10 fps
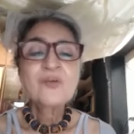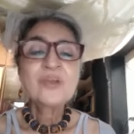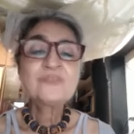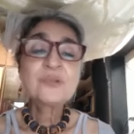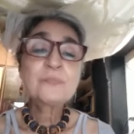
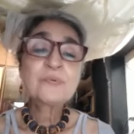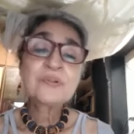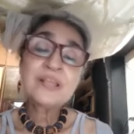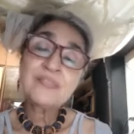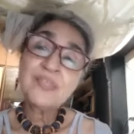When we
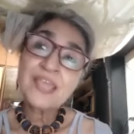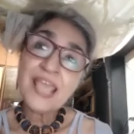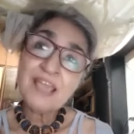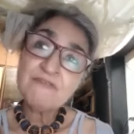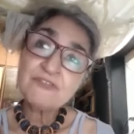breathe the
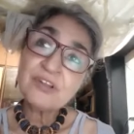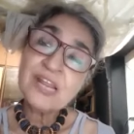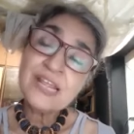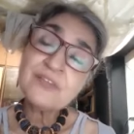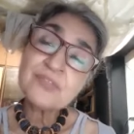air
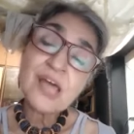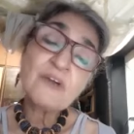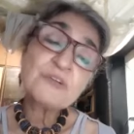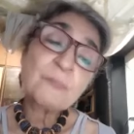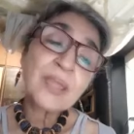freely
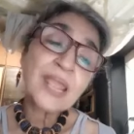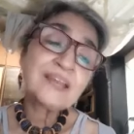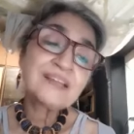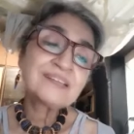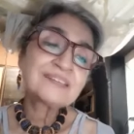without pain,